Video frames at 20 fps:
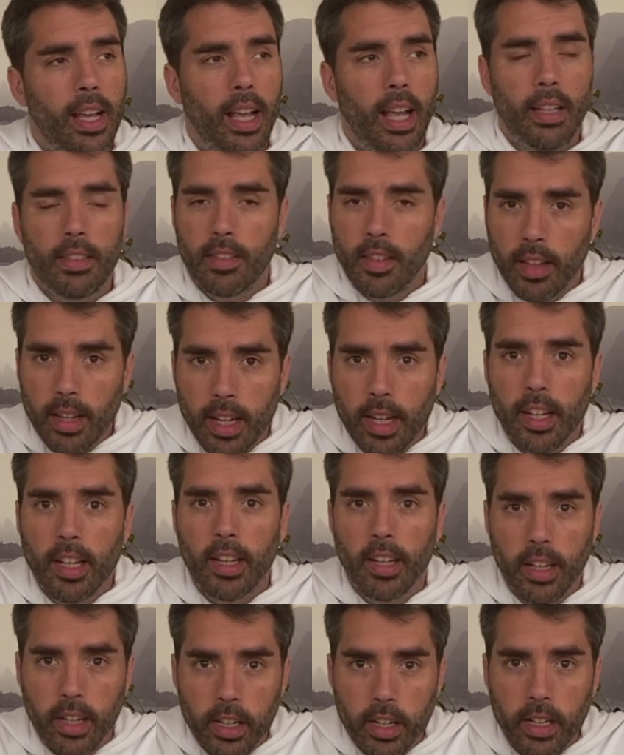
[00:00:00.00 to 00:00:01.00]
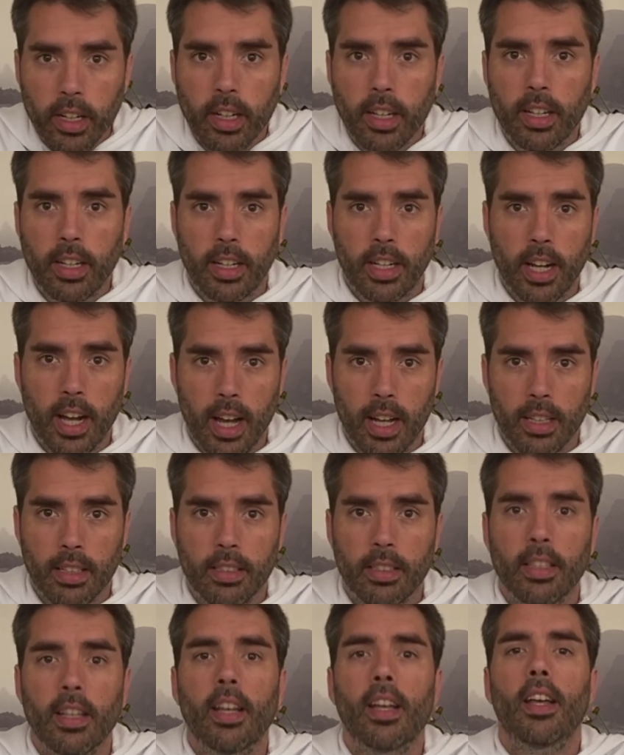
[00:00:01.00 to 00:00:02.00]
it's a
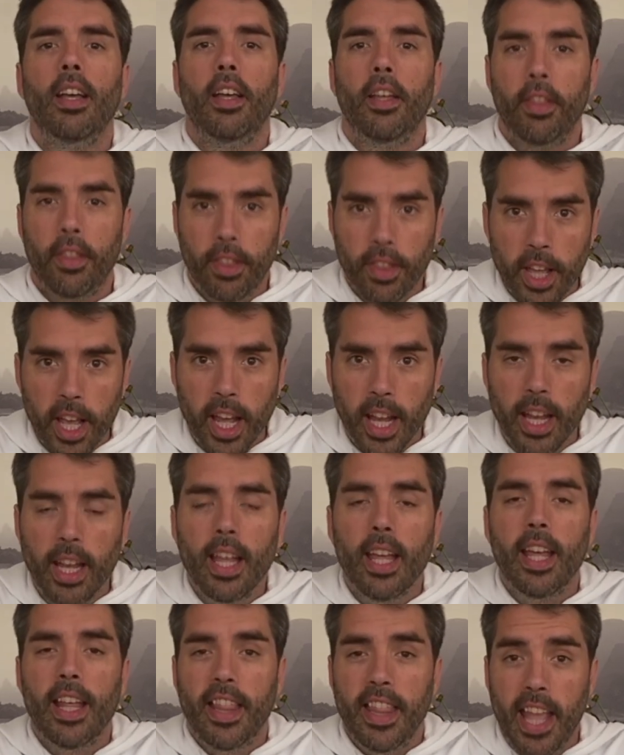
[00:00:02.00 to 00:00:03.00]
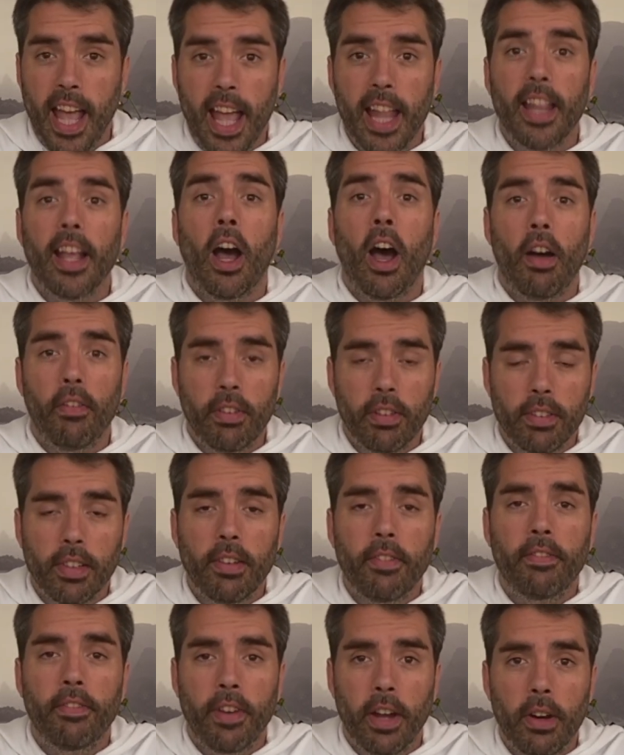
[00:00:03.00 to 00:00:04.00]
clear-cut thing that obviously
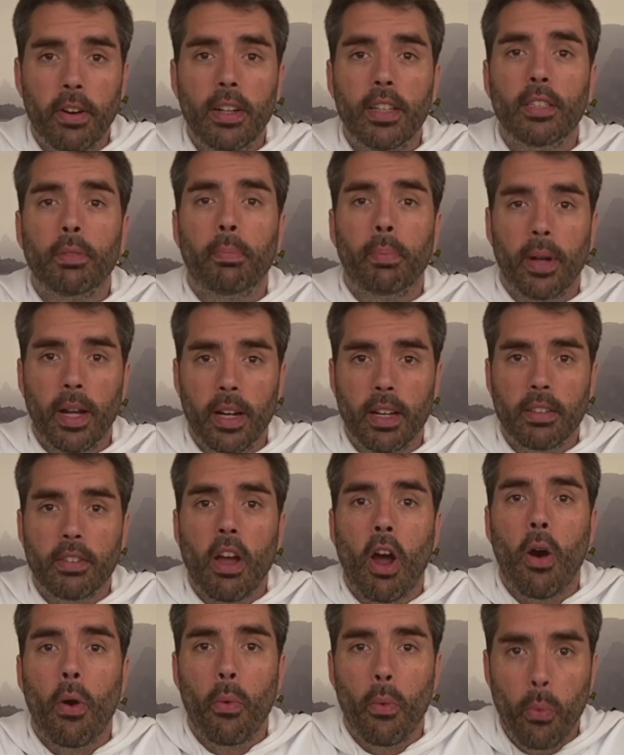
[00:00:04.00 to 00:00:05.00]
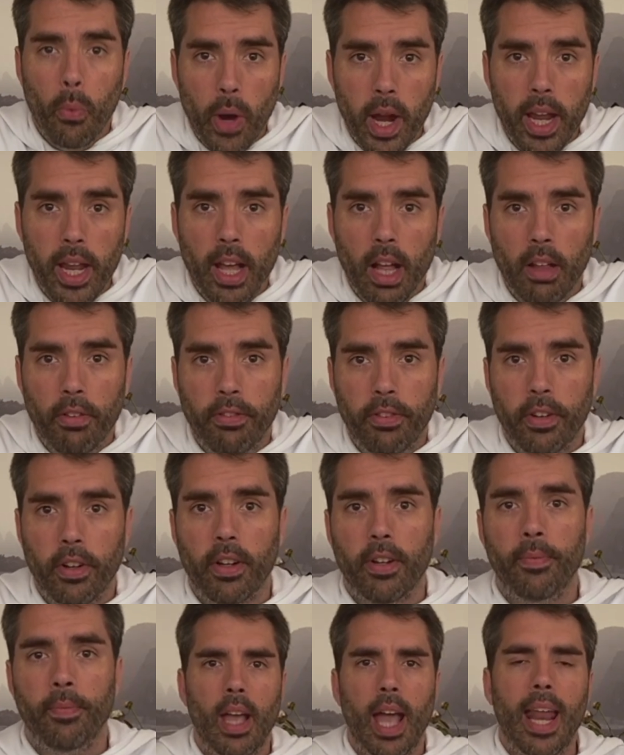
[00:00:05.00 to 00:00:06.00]
various products are way healthier.
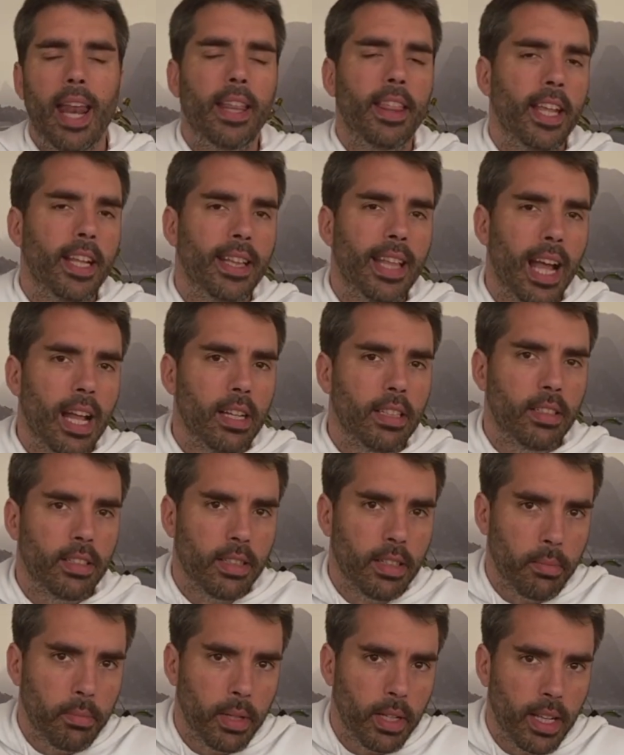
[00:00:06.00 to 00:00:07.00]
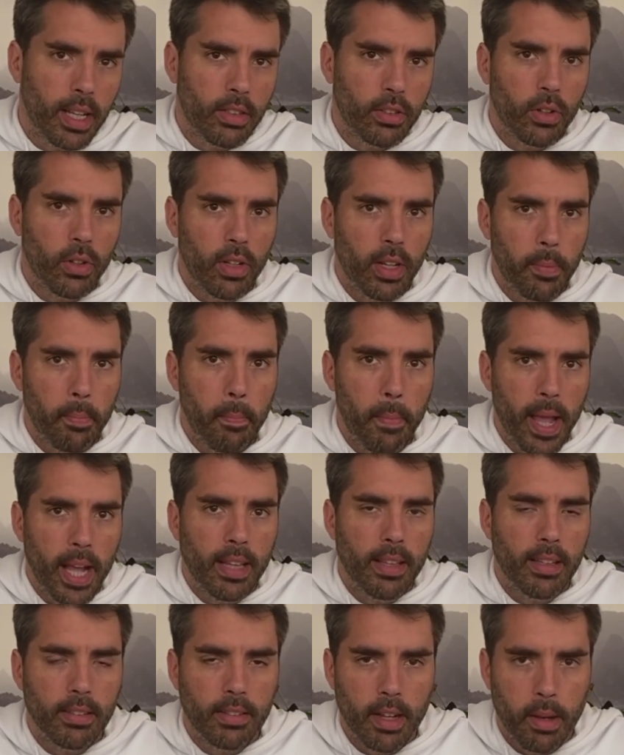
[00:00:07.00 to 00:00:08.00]
And I think that is something that's going to make
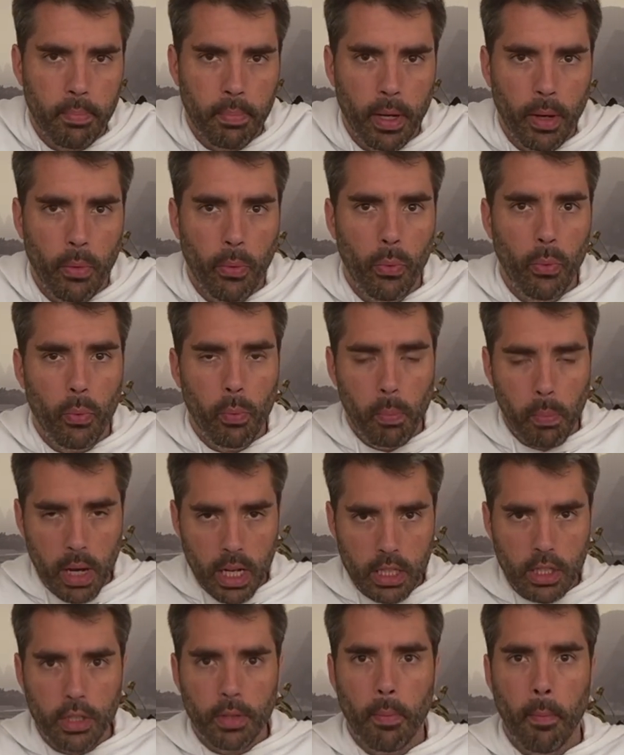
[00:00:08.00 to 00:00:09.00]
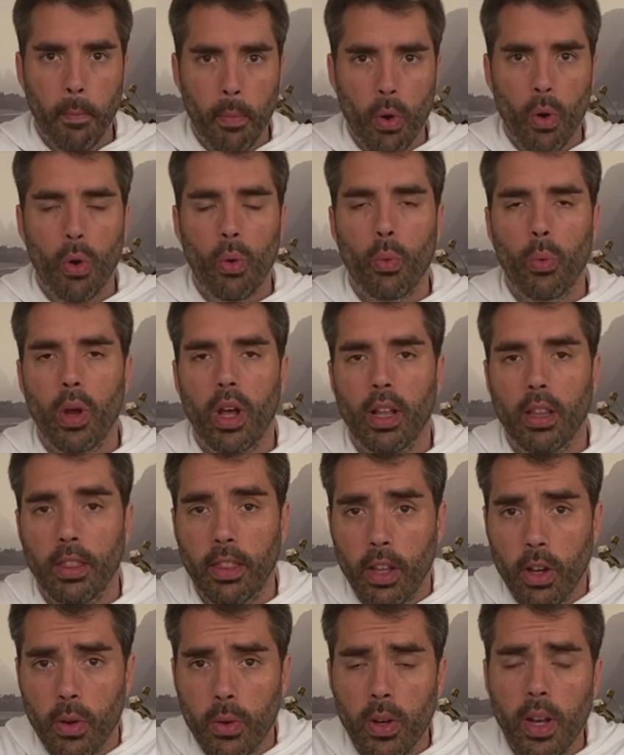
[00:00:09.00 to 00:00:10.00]
this company much more well
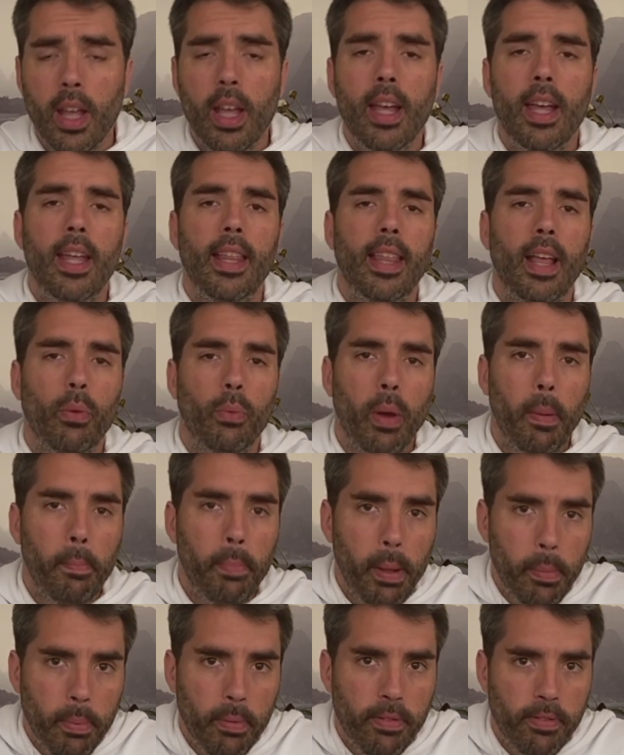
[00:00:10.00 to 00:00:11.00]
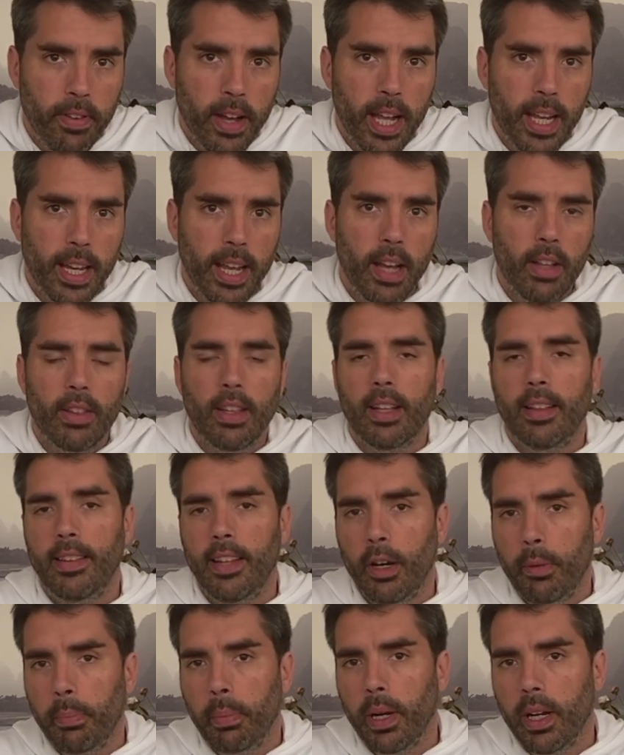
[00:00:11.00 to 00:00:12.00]
known, that when people find out that
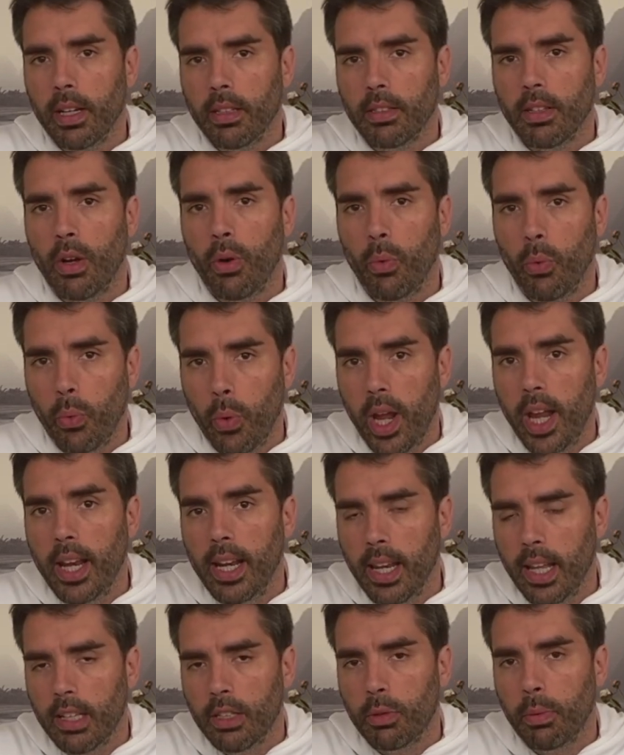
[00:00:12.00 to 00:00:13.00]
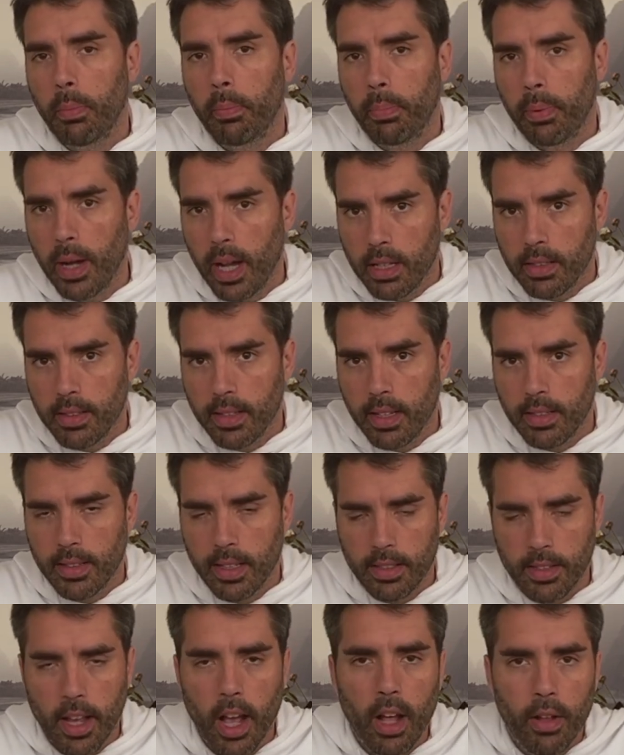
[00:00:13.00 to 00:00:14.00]
their products are way less processed,
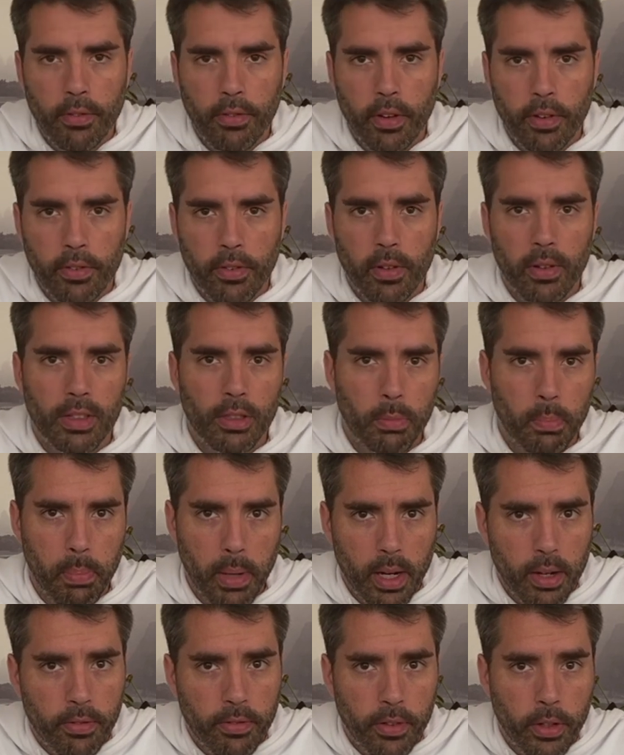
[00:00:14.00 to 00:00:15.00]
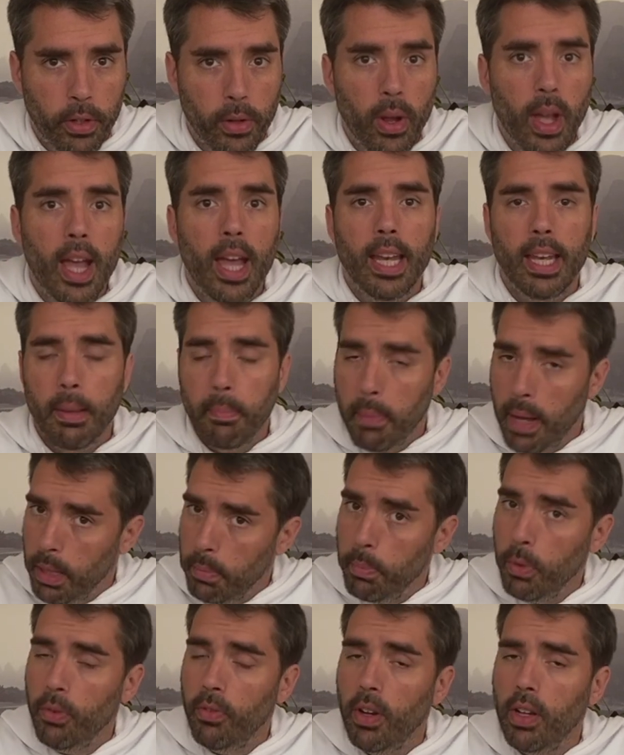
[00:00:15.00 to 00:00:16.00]
it's healthier for you, it's better for you, they might
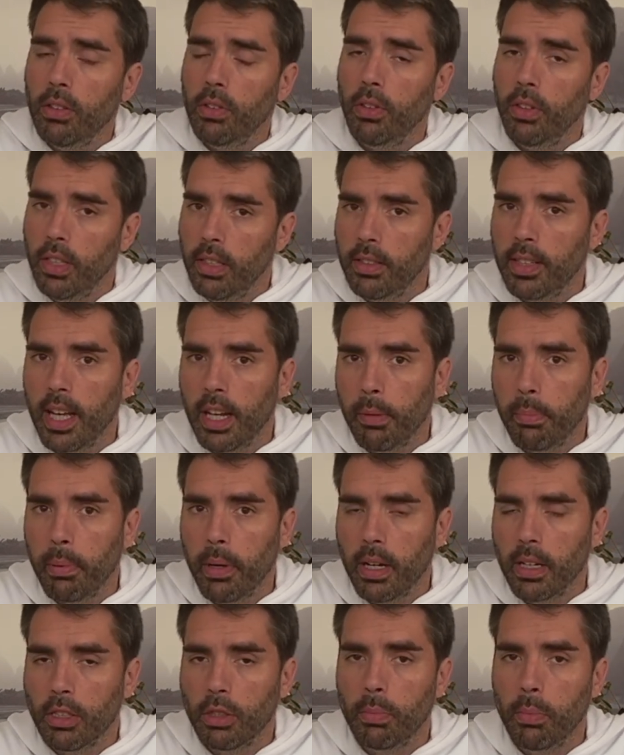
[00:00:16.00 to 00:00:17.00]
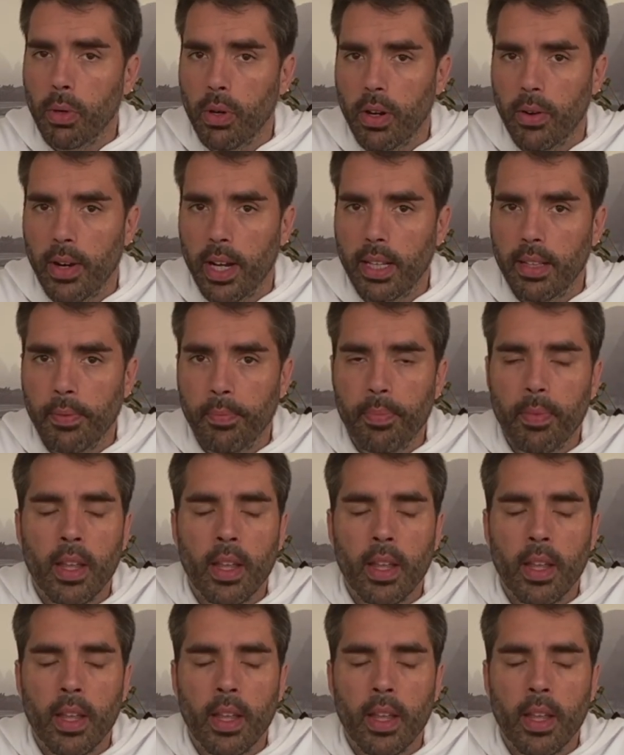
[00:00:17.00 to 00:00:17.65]
move on to these kind of products more, right?